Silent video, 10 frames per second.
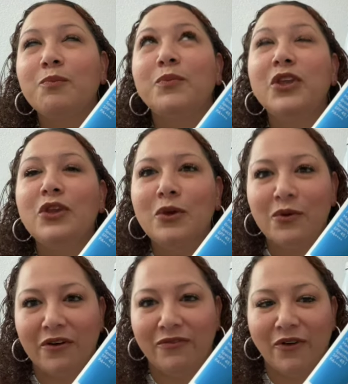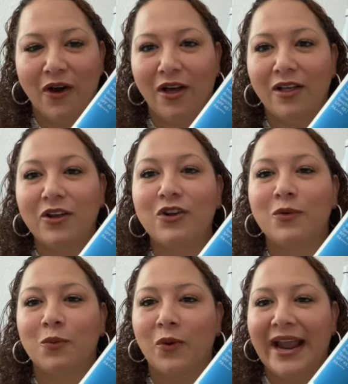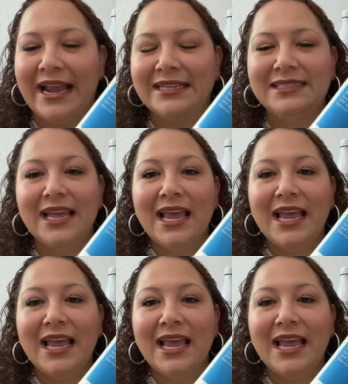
Beautiful, great.